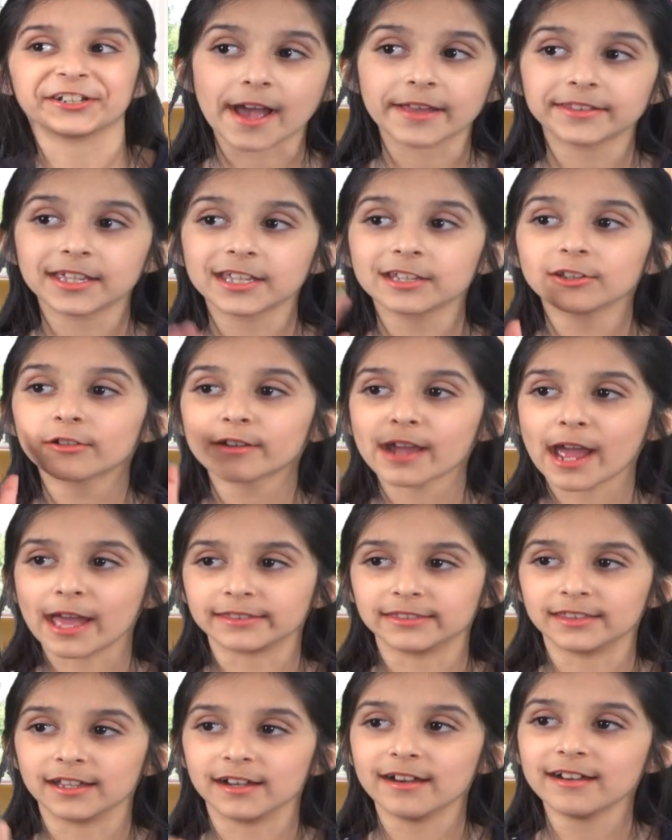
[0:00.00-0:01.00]
And then look
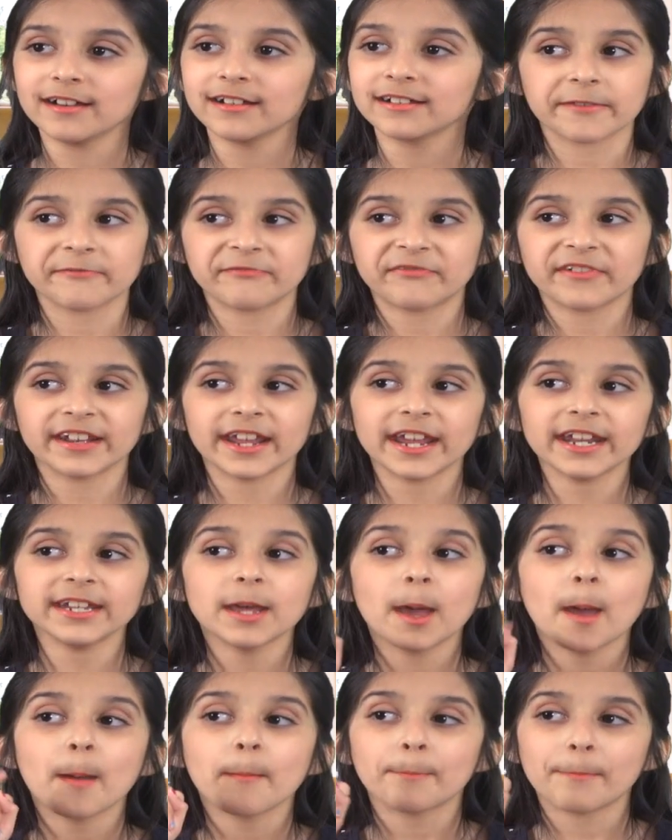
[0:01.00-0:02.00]
at the
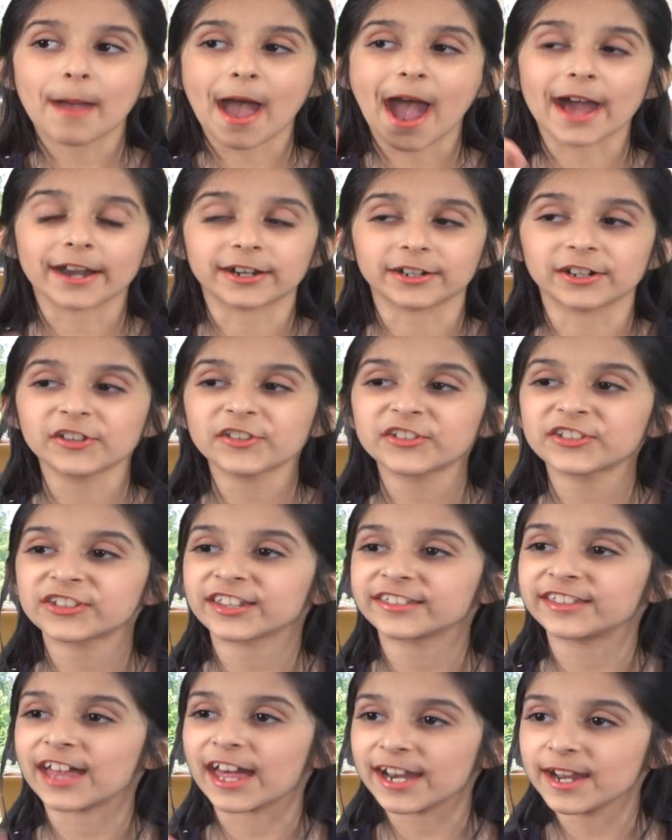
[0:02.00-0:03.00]
infinite
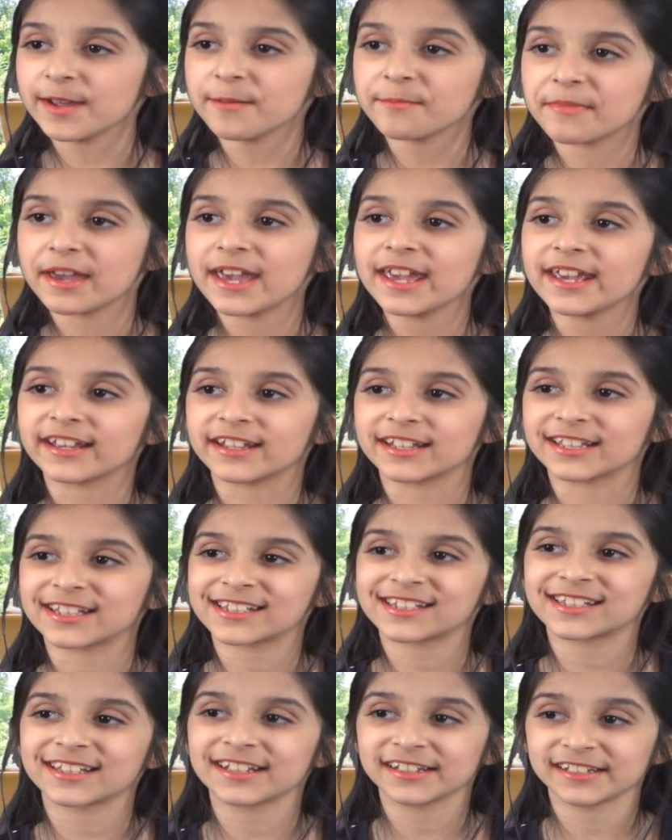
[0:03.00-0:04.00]
patterns that it
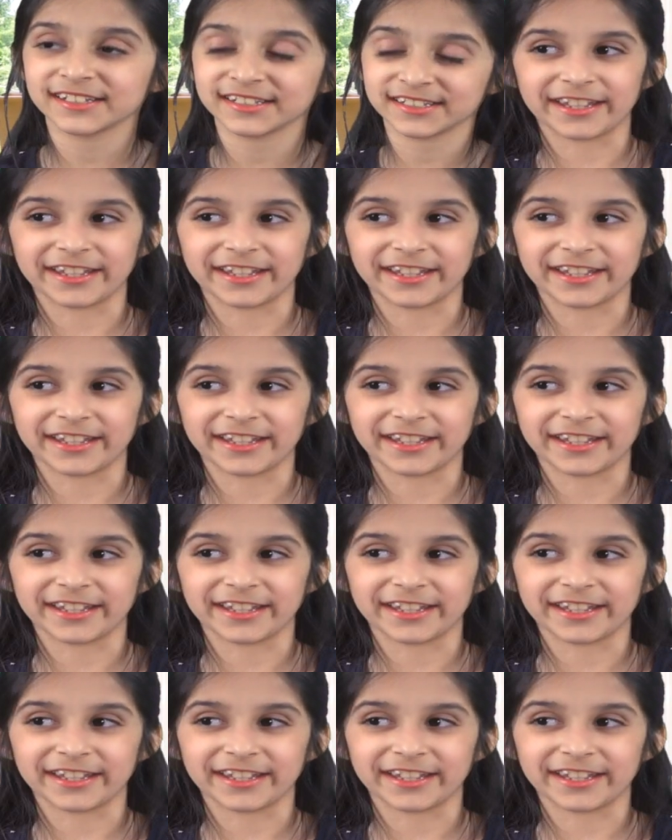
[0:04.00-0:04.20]
makes.